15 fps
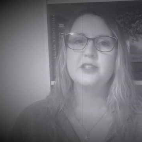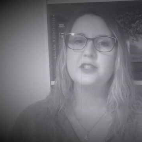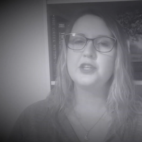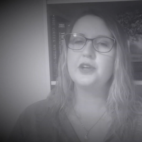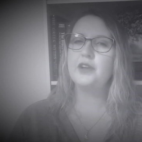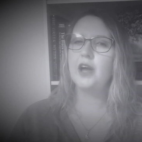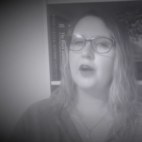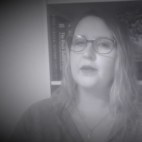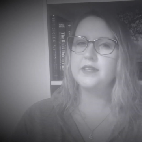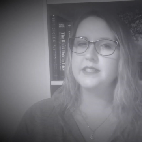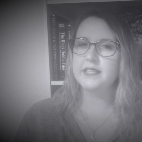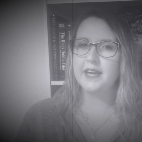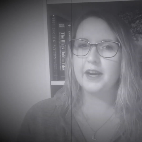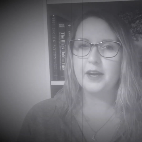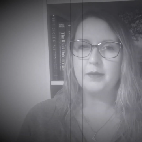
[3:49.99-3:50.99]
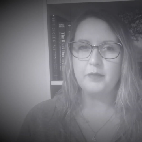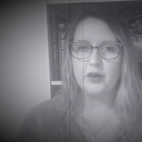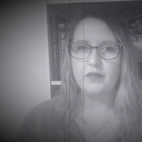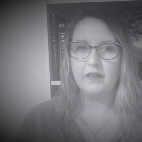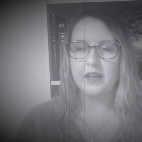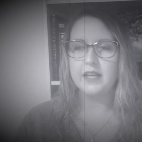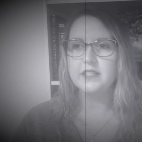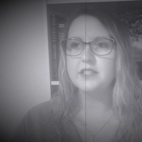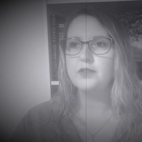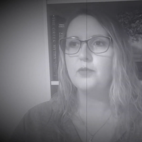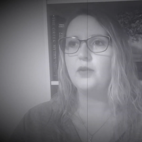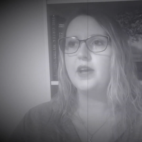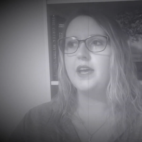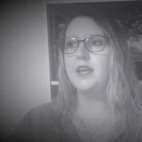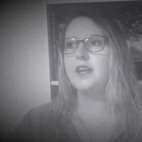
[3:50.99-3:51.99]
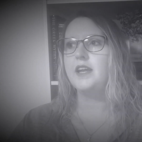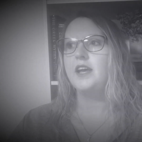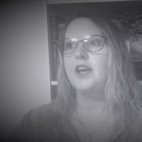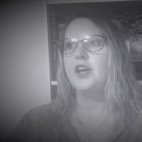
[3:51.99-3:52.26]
So you know in scary movies when